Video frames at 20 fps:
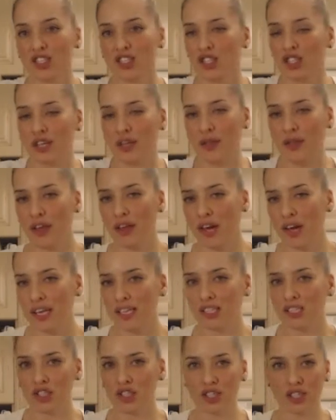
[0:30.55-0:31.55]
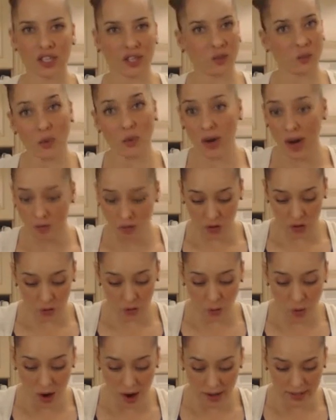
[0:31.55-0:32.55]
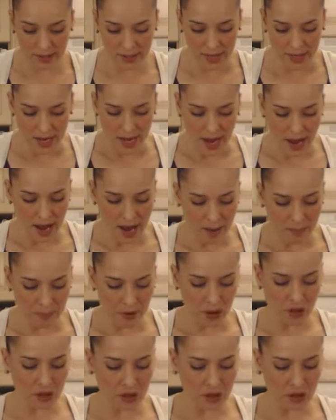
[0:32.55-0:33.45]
chicken thighs, chicken whatever you want.